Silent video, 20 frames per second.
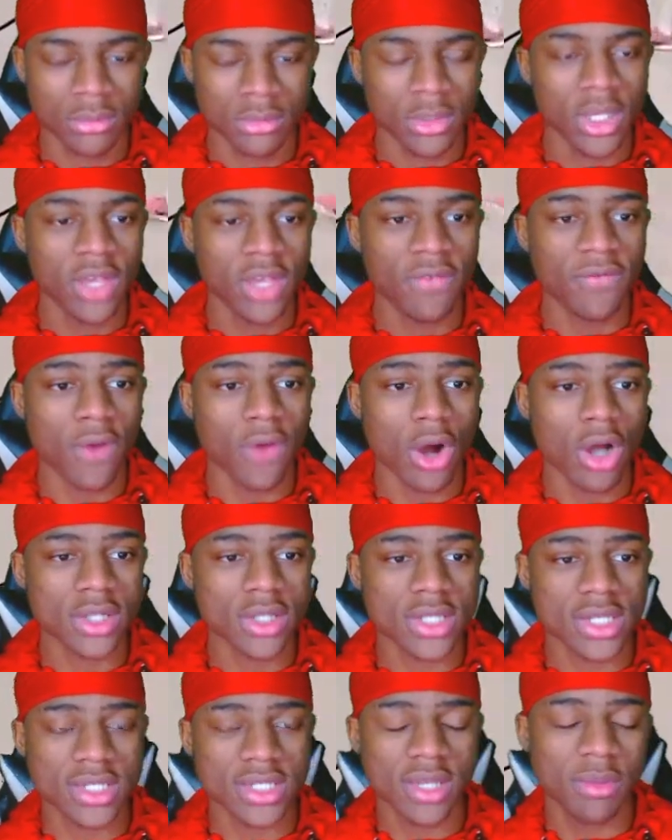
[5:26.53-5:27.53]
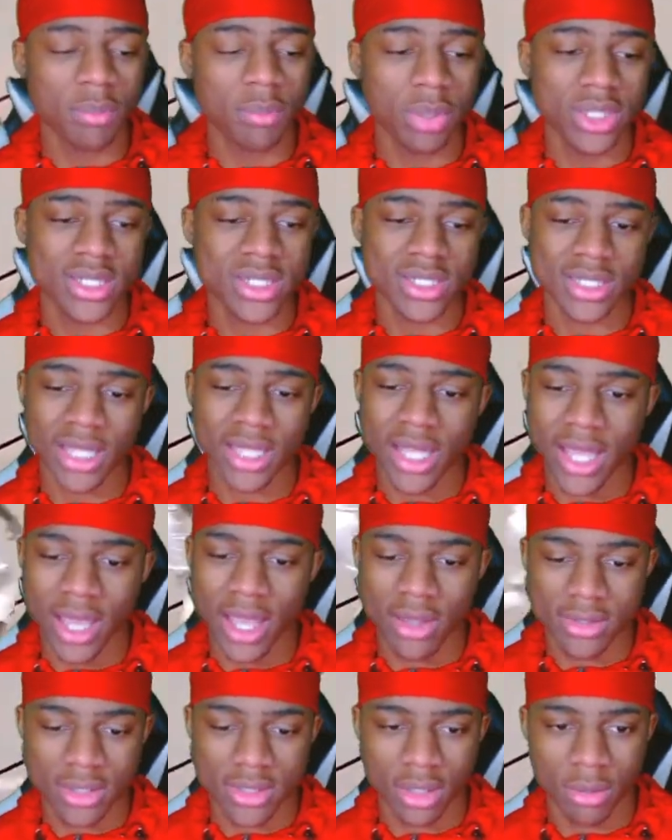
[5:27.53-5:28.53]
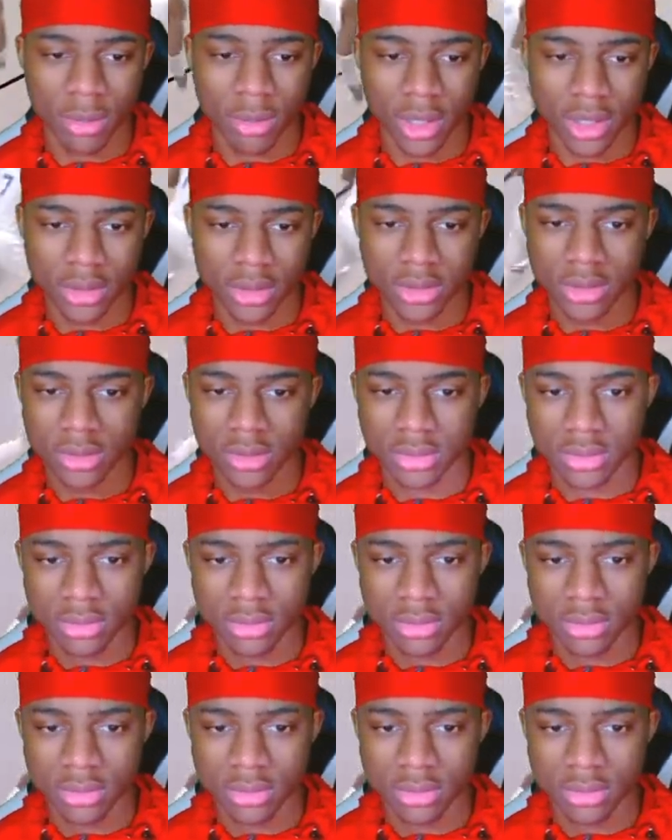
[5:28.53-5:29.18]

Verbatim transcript: He falls because he puts his leg out so much.